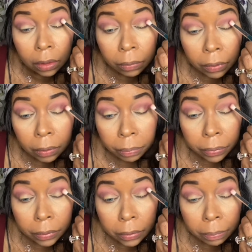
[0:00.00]
We're gonna
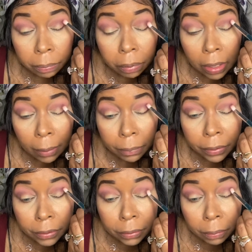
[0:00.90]
plop
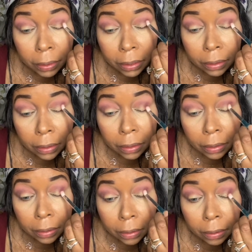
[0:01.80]
this right here.